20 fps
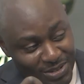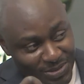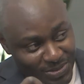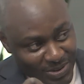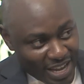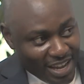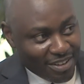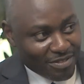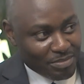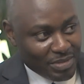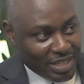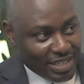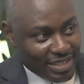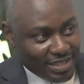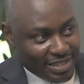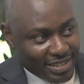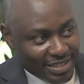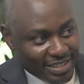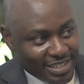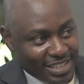to
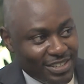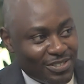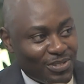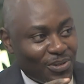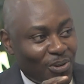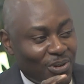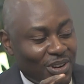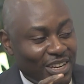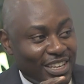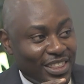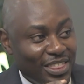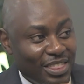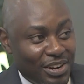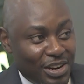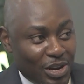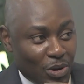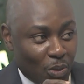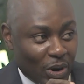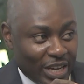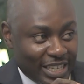government is only
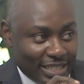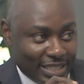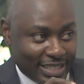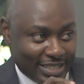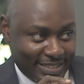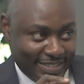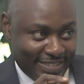3 kwacha.